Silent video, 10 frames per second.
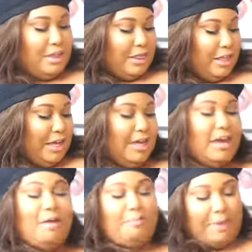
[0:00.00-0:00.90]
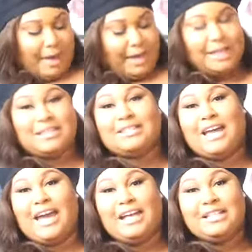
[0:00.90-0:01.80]
the Pink
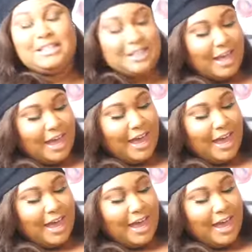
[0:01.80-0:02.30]
Sands,